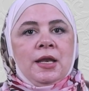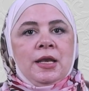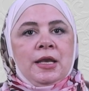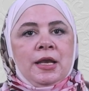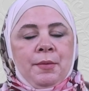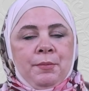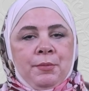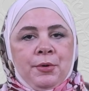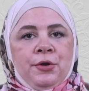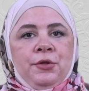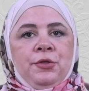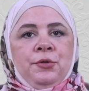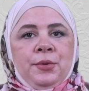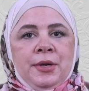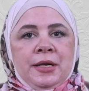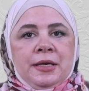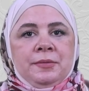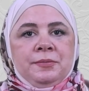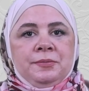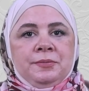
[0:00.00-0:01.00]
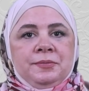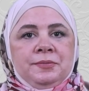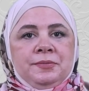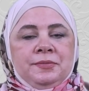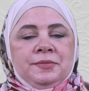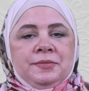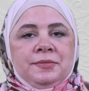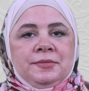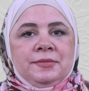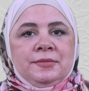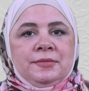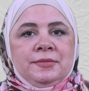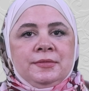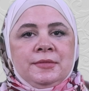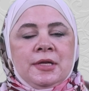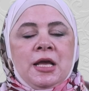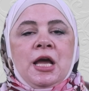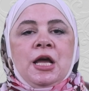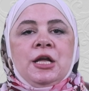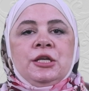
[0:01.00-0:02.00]
Number 3,
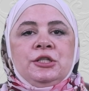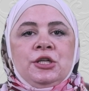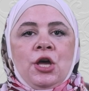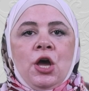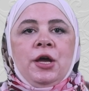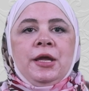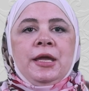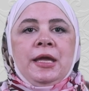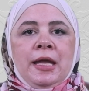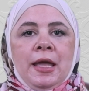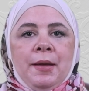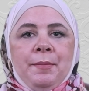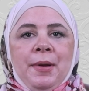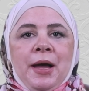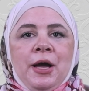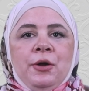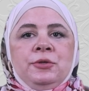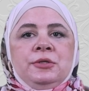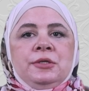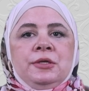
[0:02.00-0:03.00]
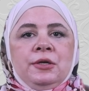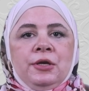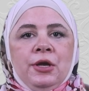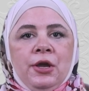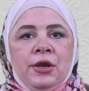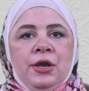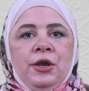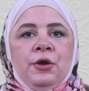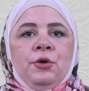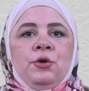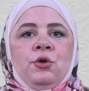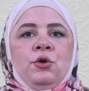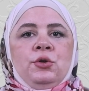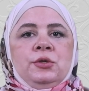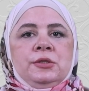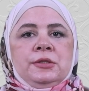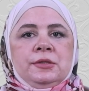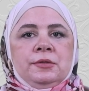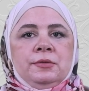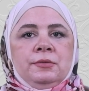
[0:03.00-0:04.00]
talking about career
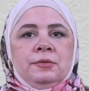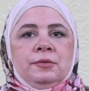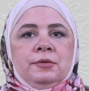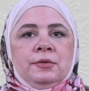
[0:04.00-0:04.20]
goals.